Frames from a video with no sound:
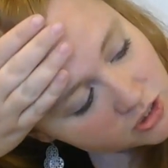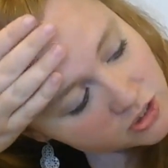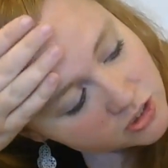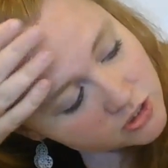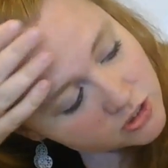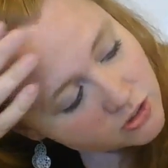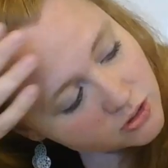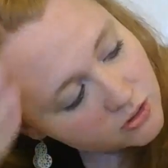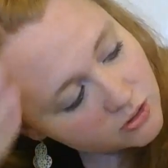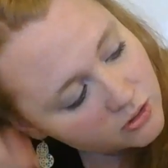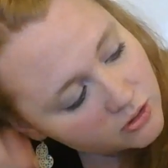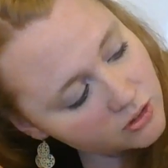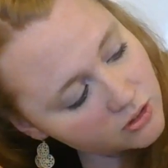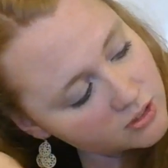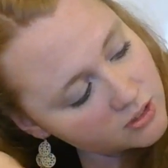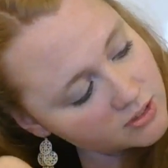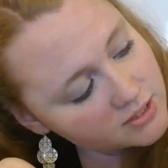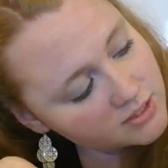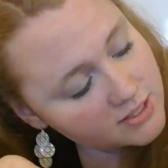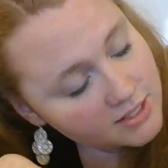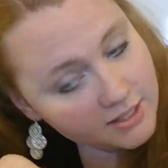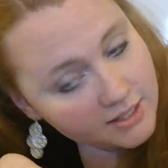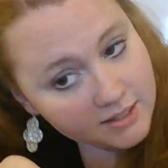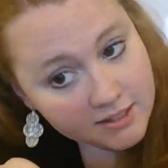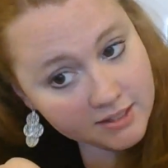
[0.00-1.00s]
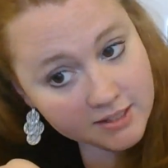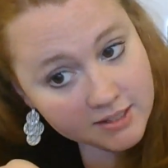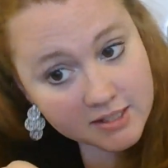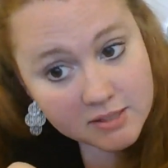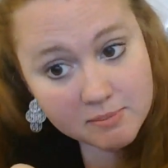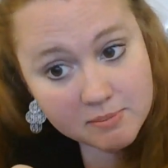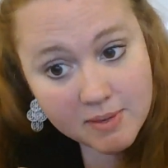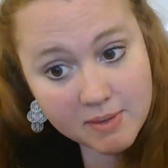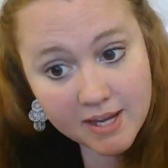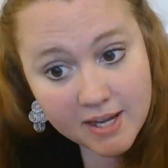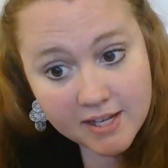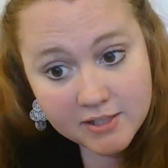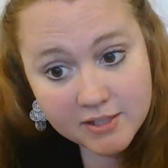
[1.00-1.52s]
So it looks like this
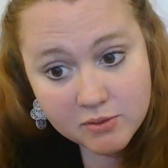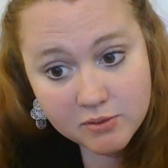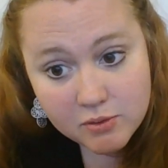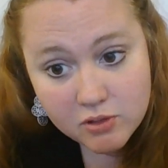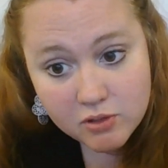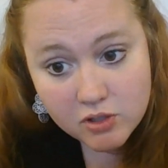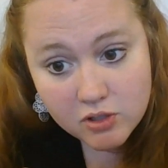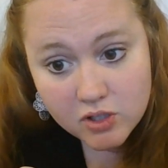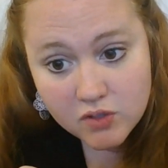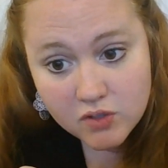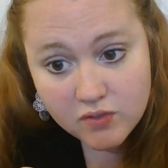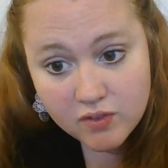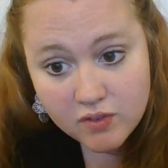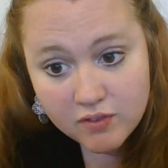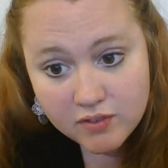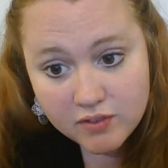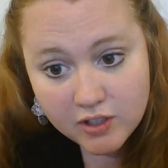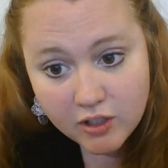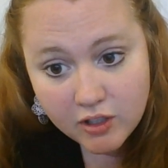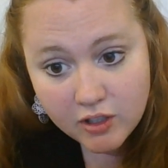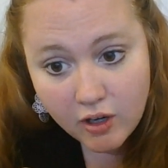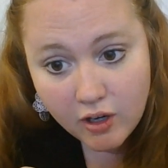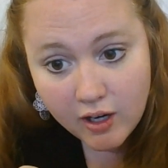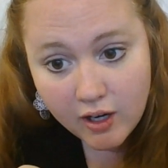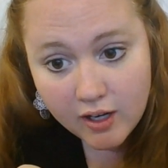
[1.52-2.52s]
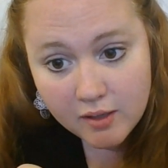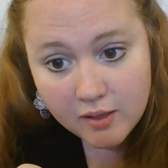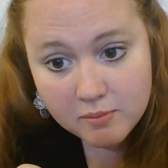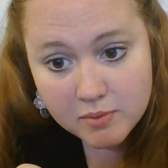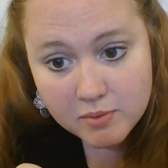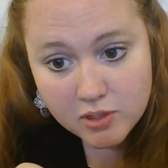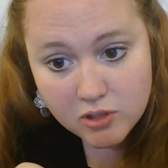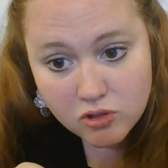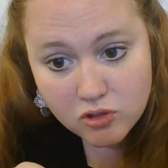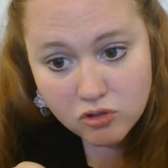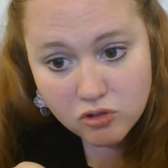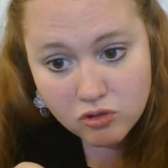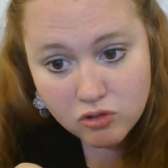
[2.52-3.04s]
mass, which is 50 grams,
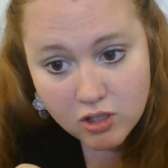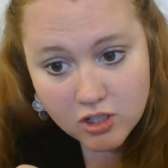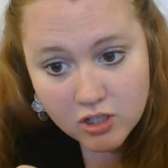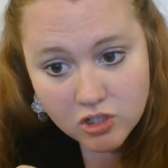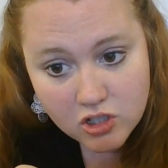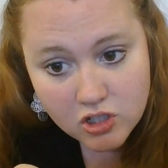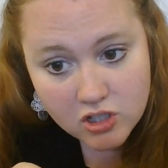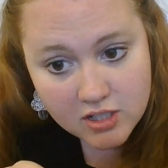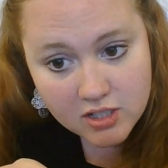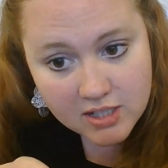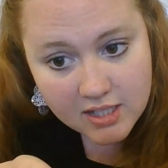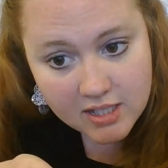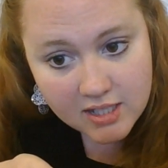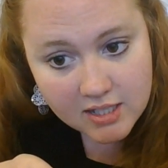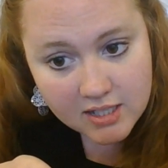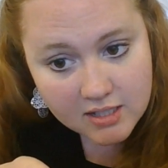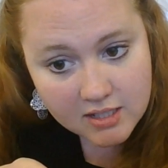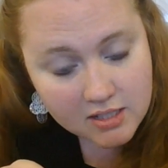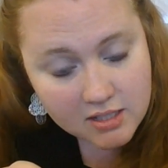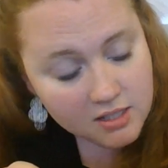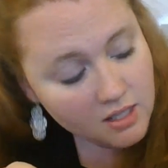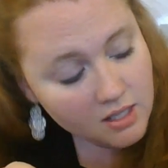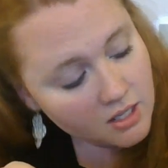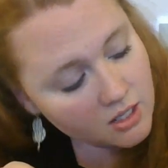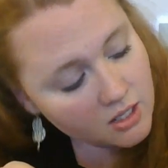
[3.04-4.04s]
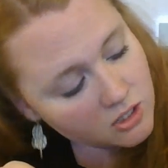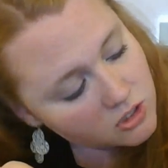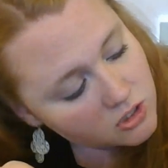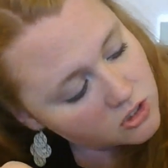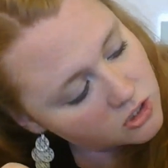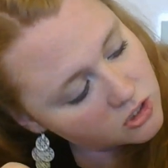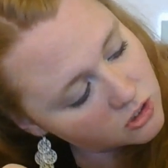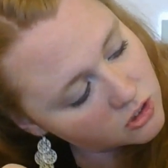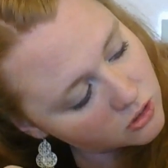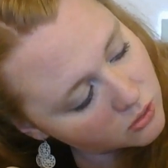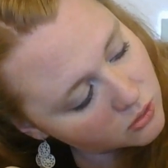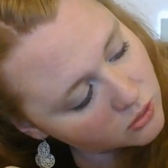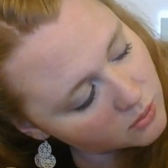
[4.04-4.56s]
stretches it
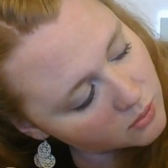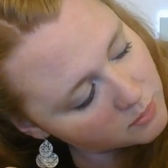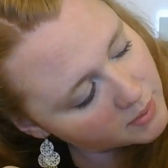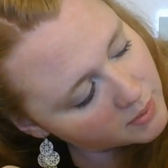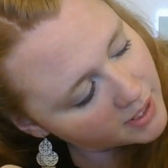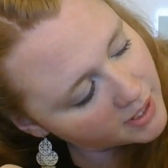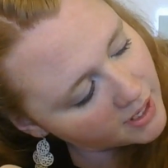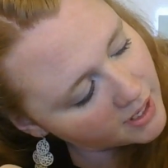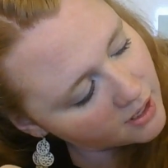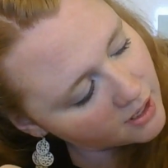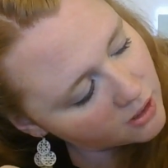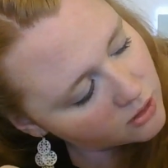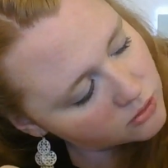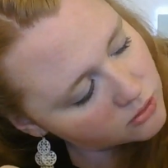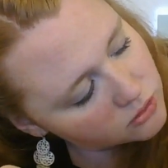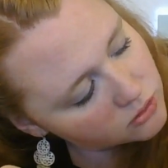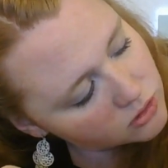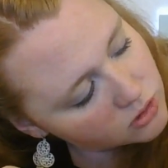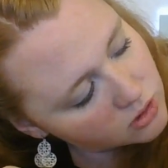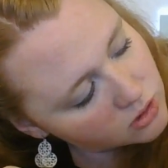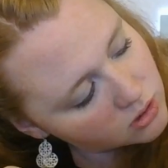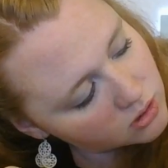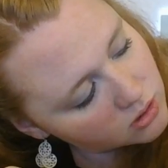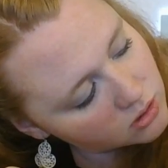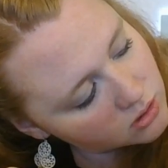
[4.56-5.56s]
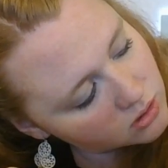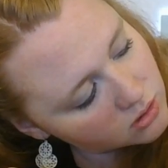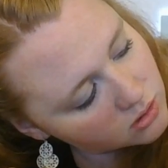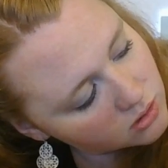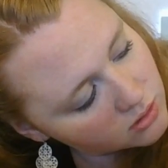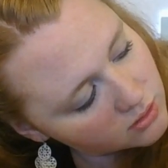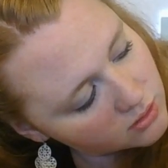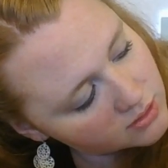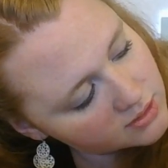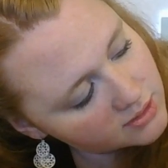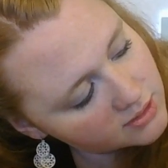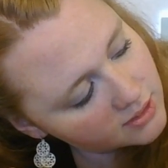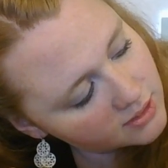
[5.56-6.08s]
to about,
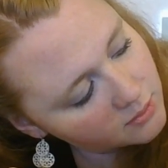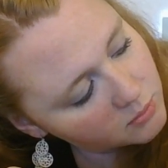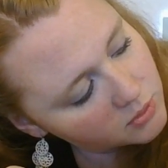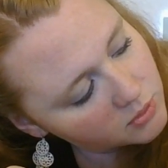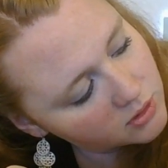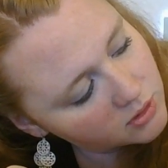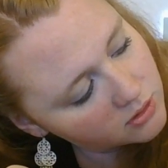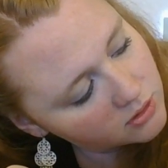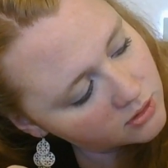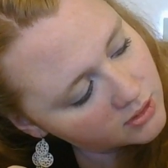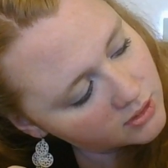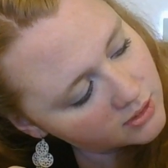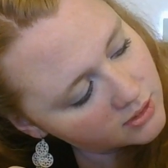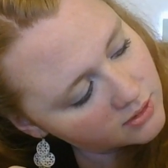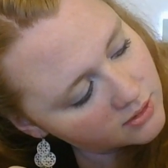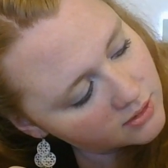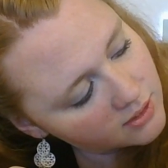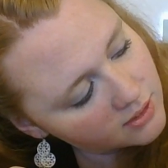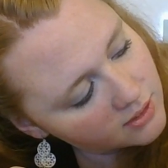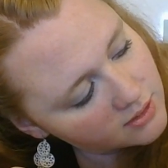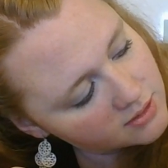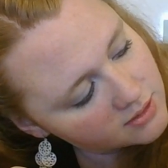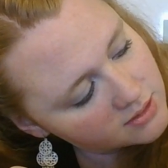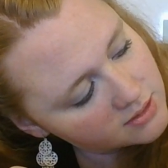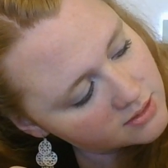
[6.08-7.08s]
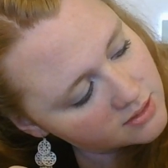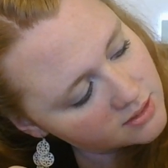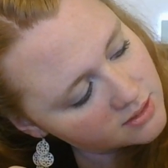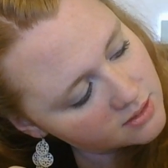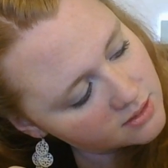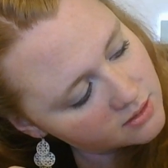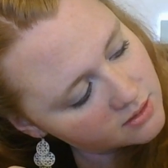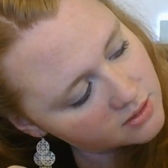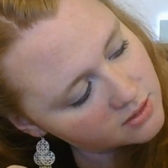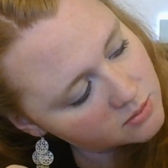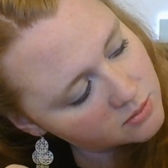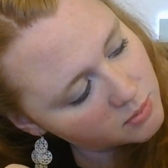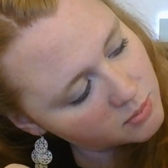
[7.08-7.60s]
let's see, I'm going to get that as still
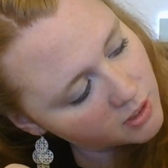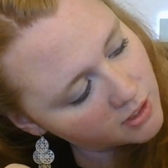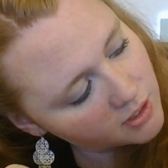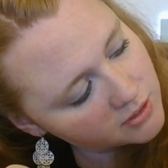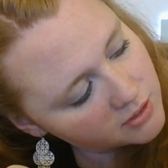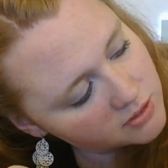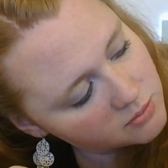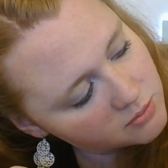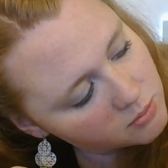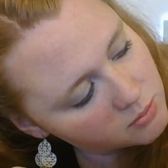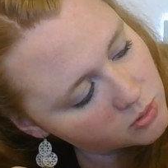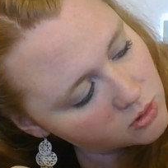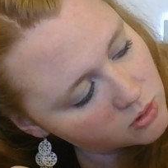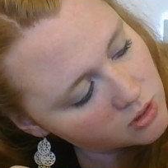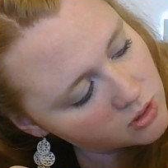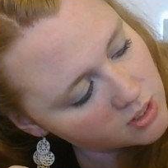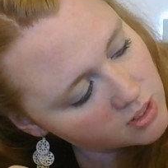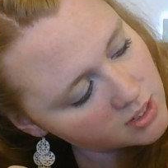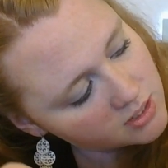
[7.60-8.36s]
as possible.